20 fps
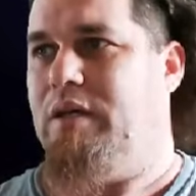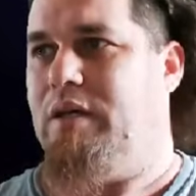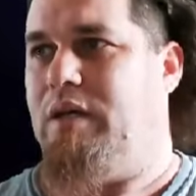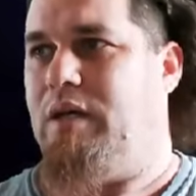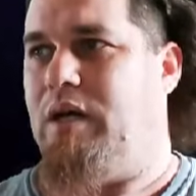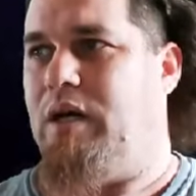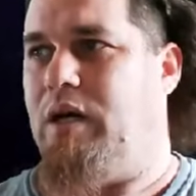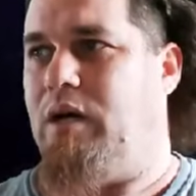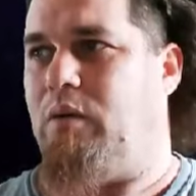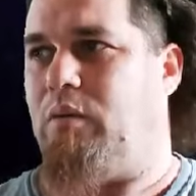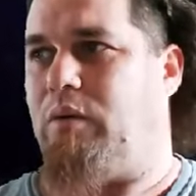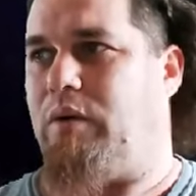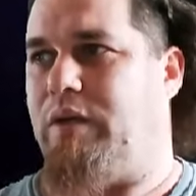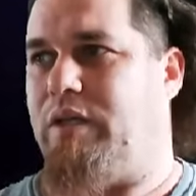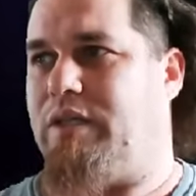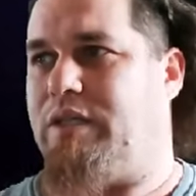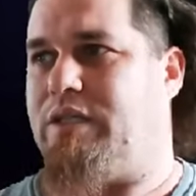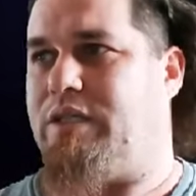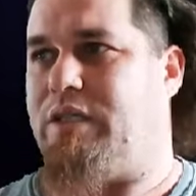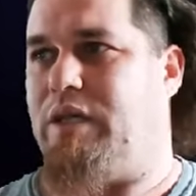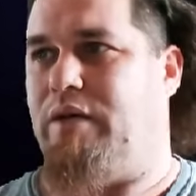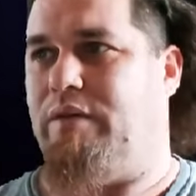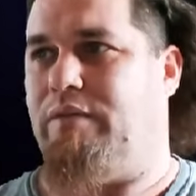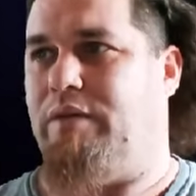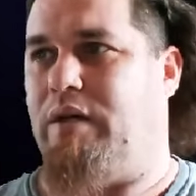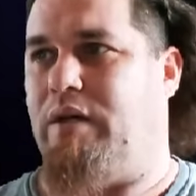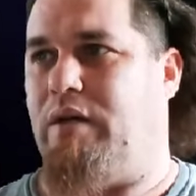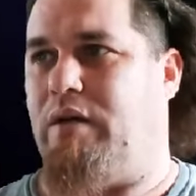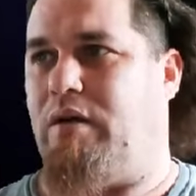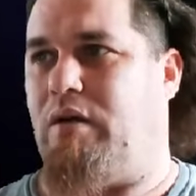We're going to stun
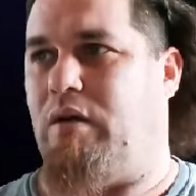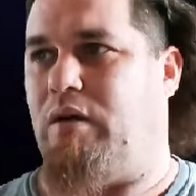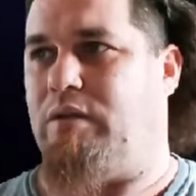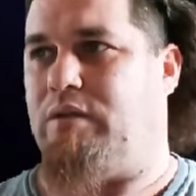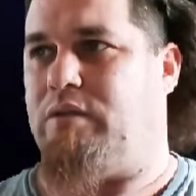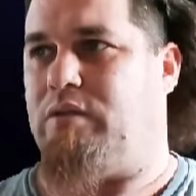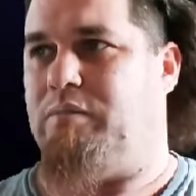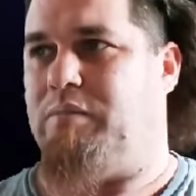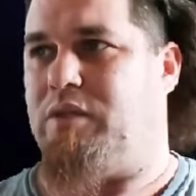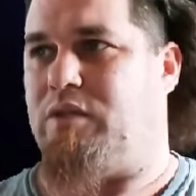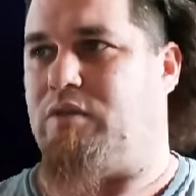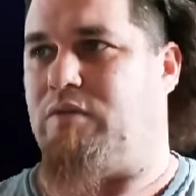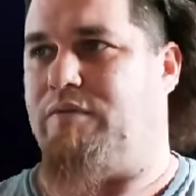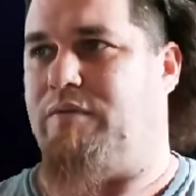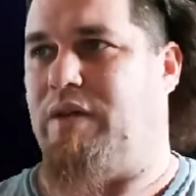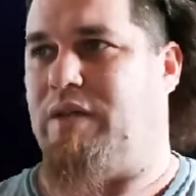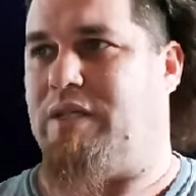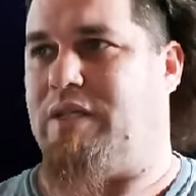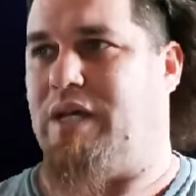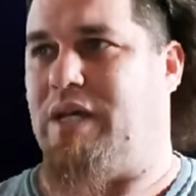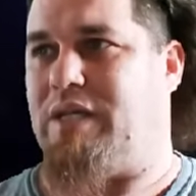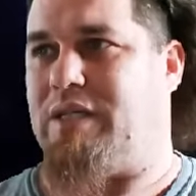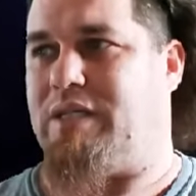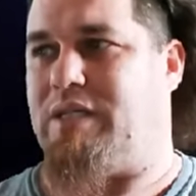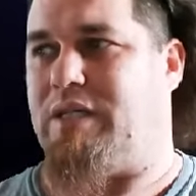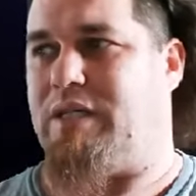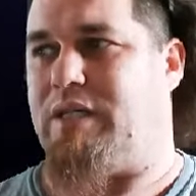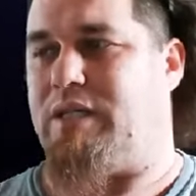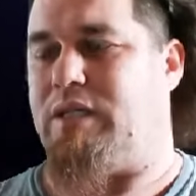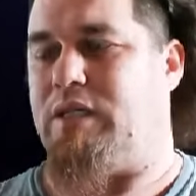there onto Mr.
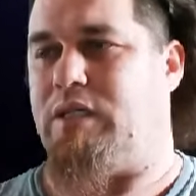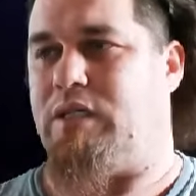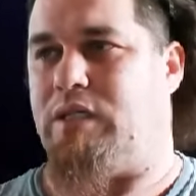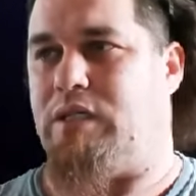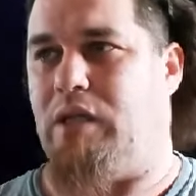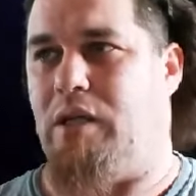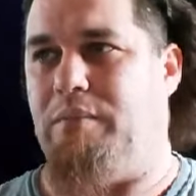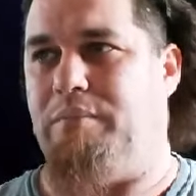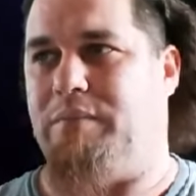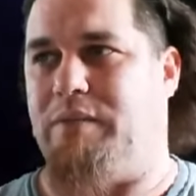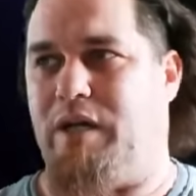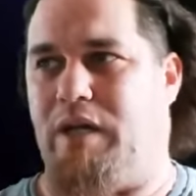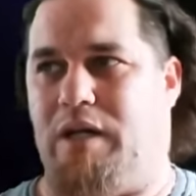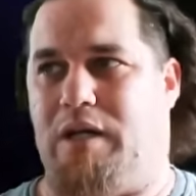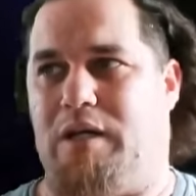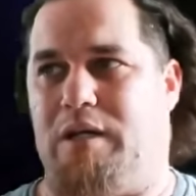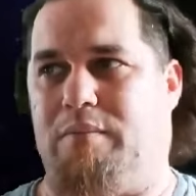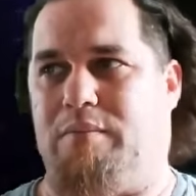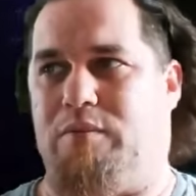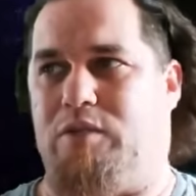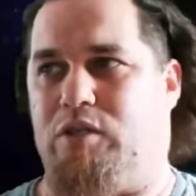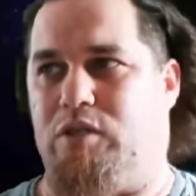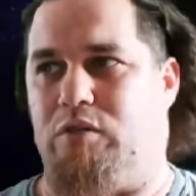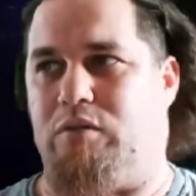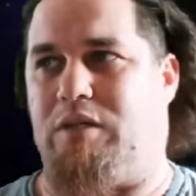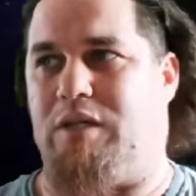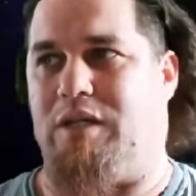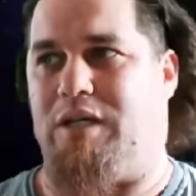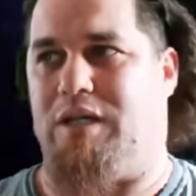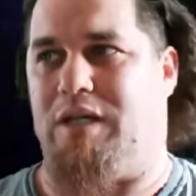Fantastic's. Sometimes you
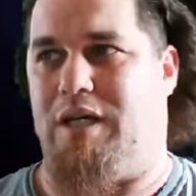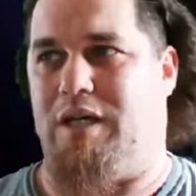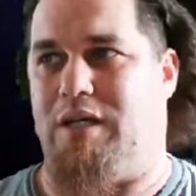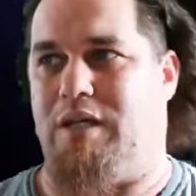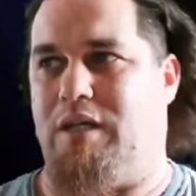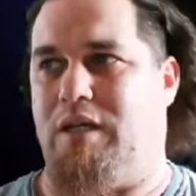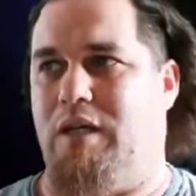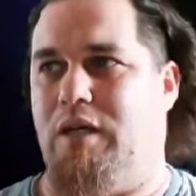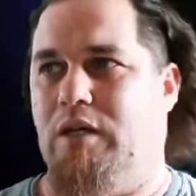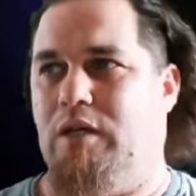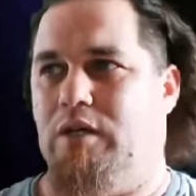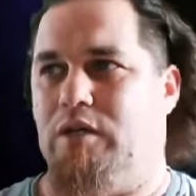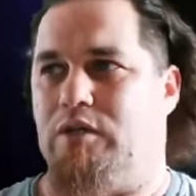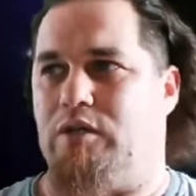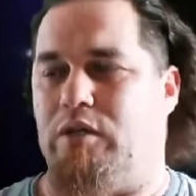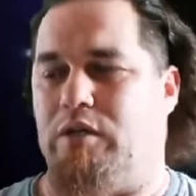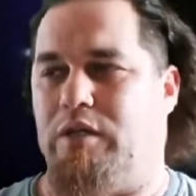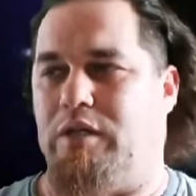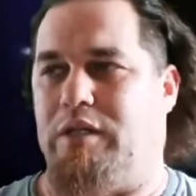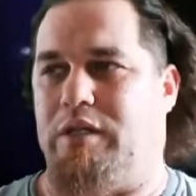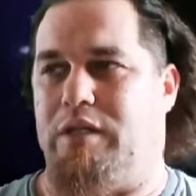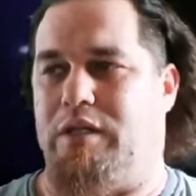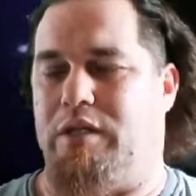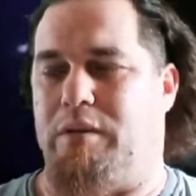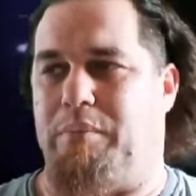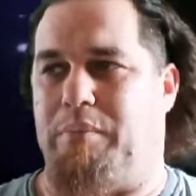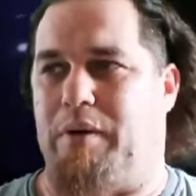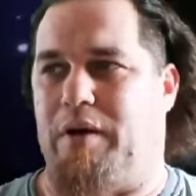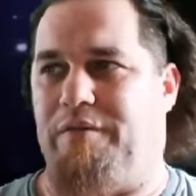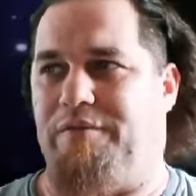can get so that
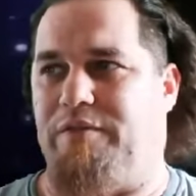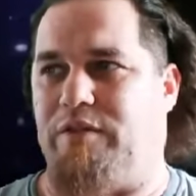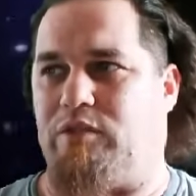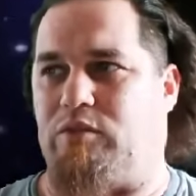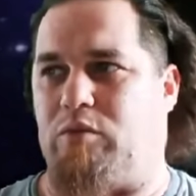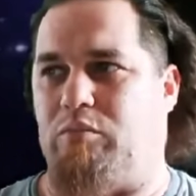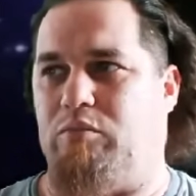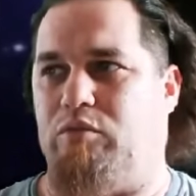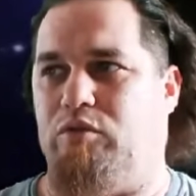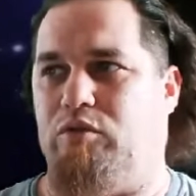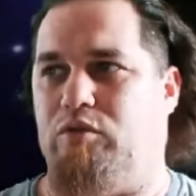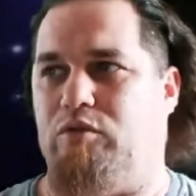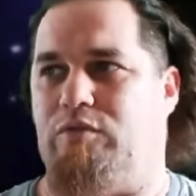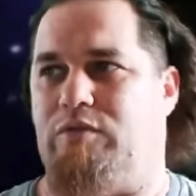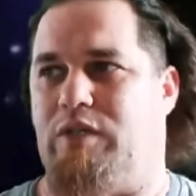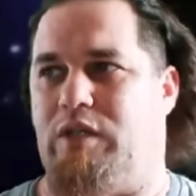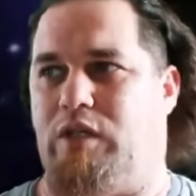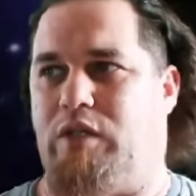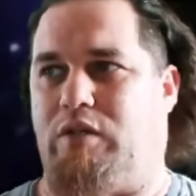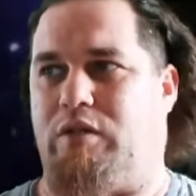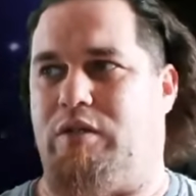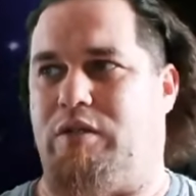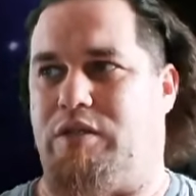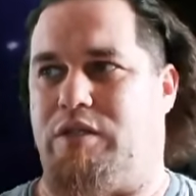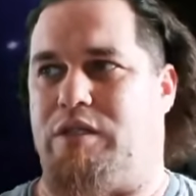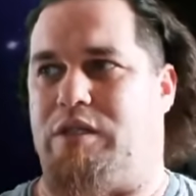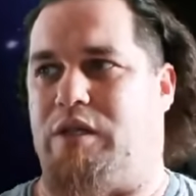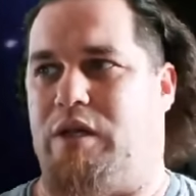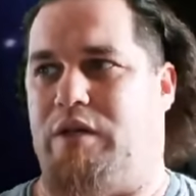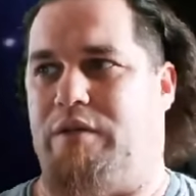the buff is removed and you can
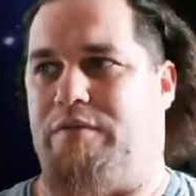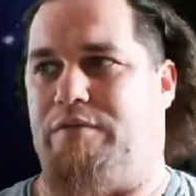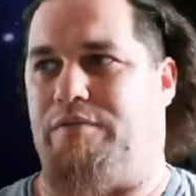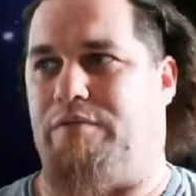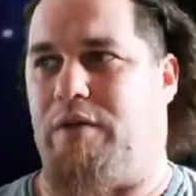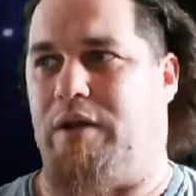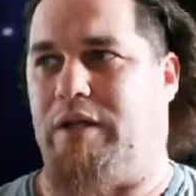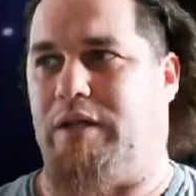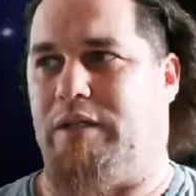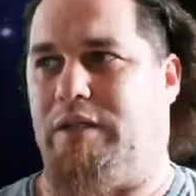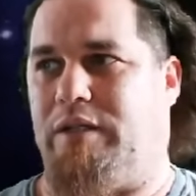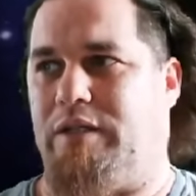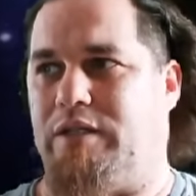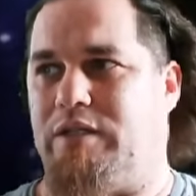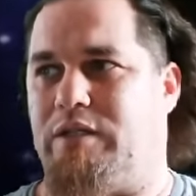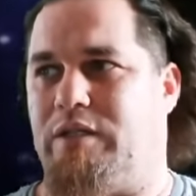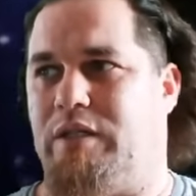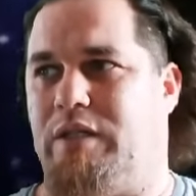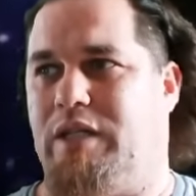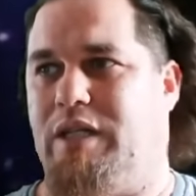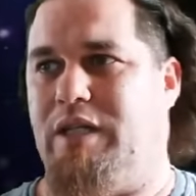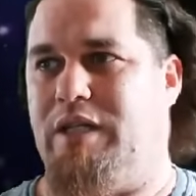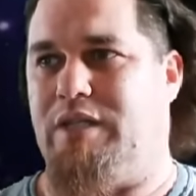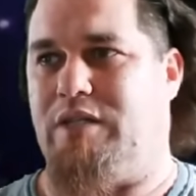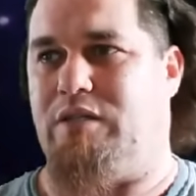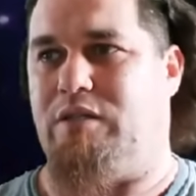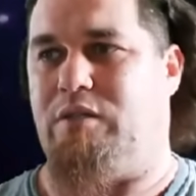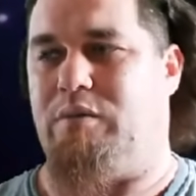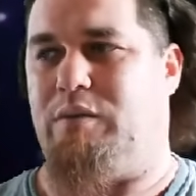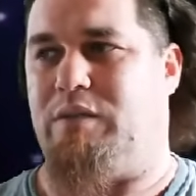stun Franklin so that he
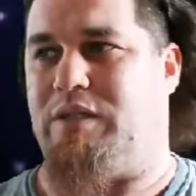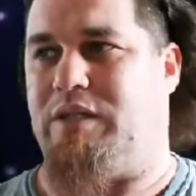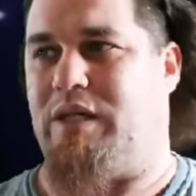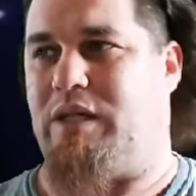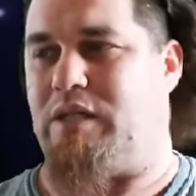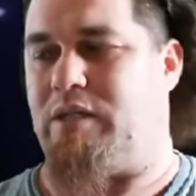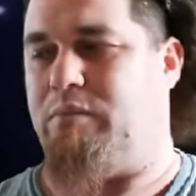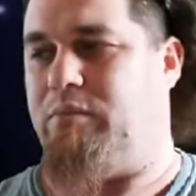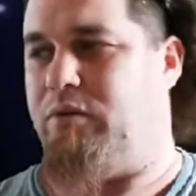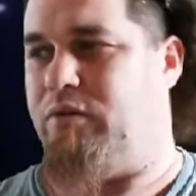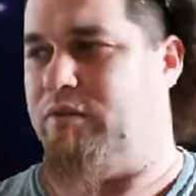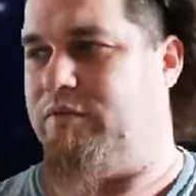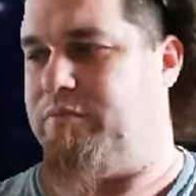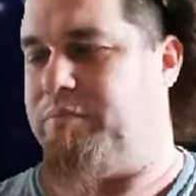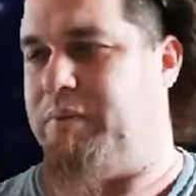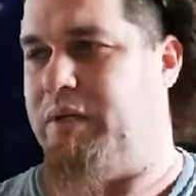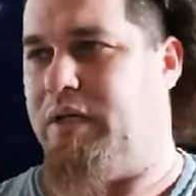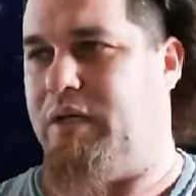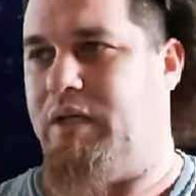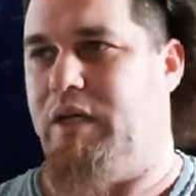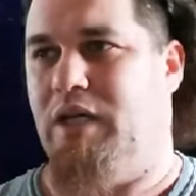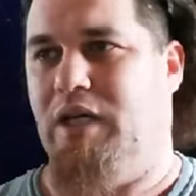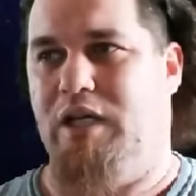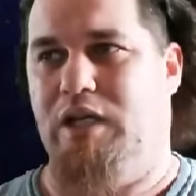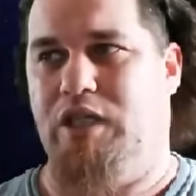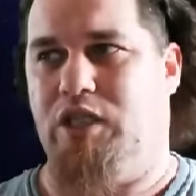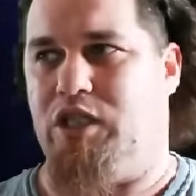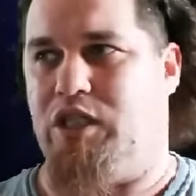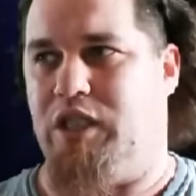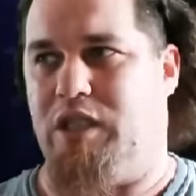doesn't do his next move, but
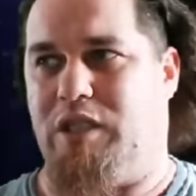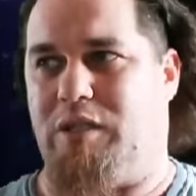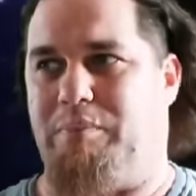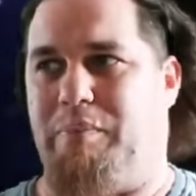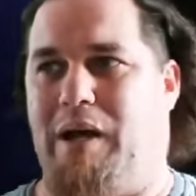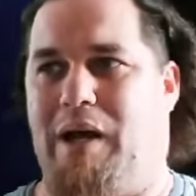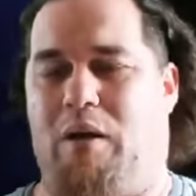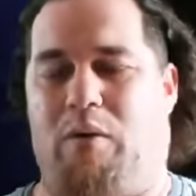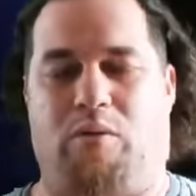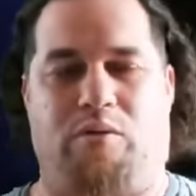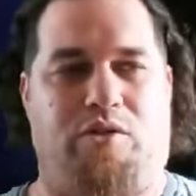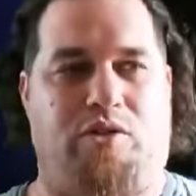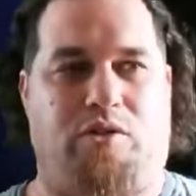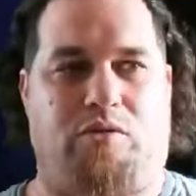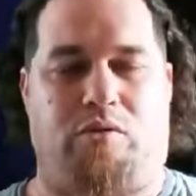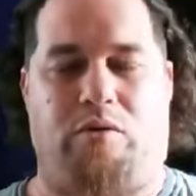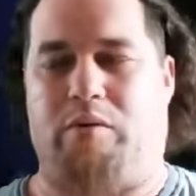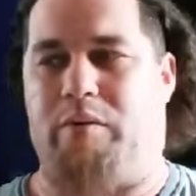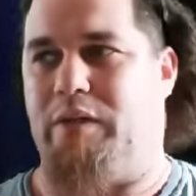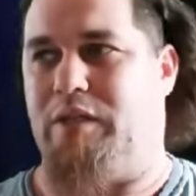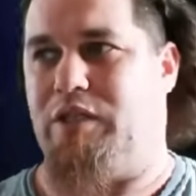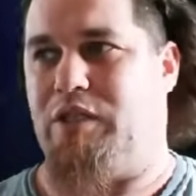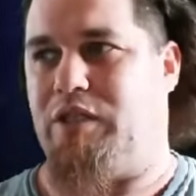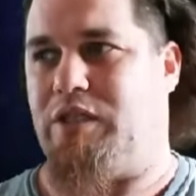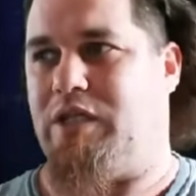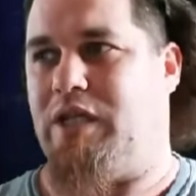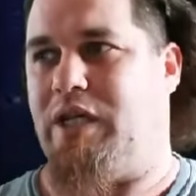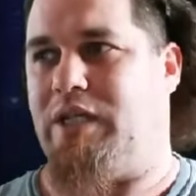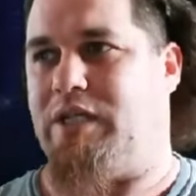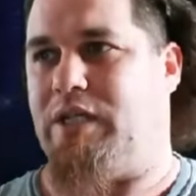she just powers through it and
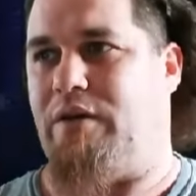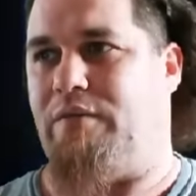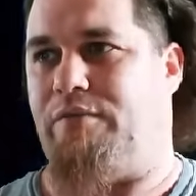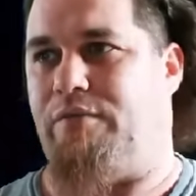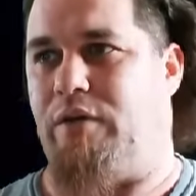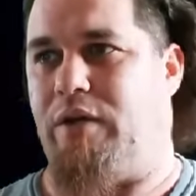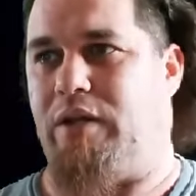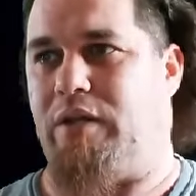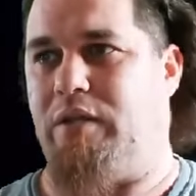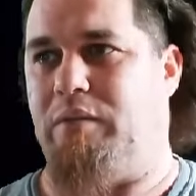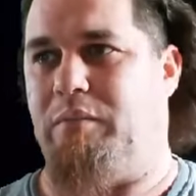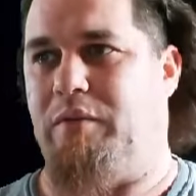just takes out Franklin